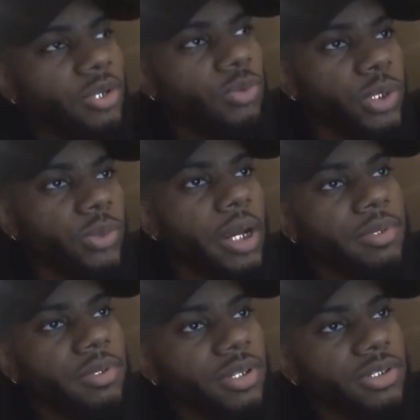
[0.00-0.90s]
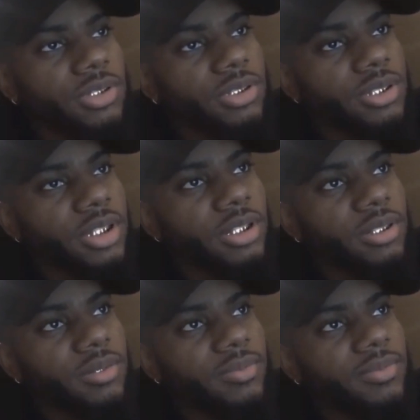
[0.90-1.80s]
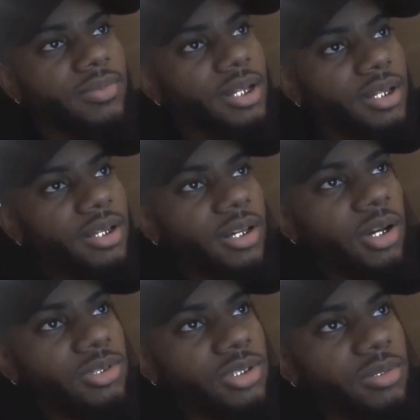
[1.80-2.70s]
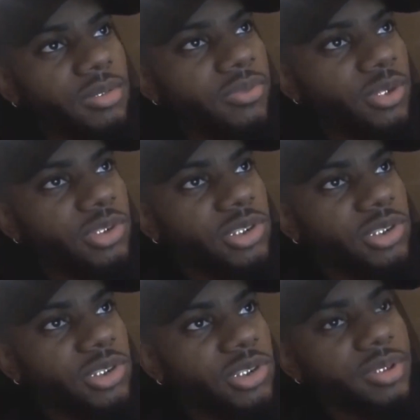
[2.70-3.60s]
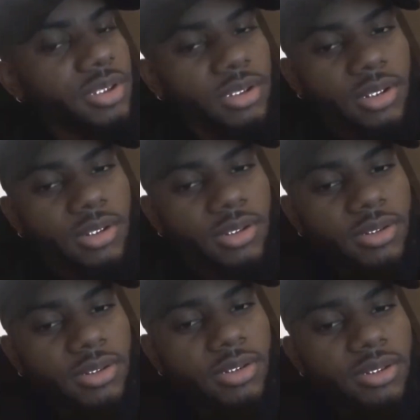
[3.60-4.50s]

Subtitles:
I just like re-rapped the verse and onto the Before You Judge beat. So.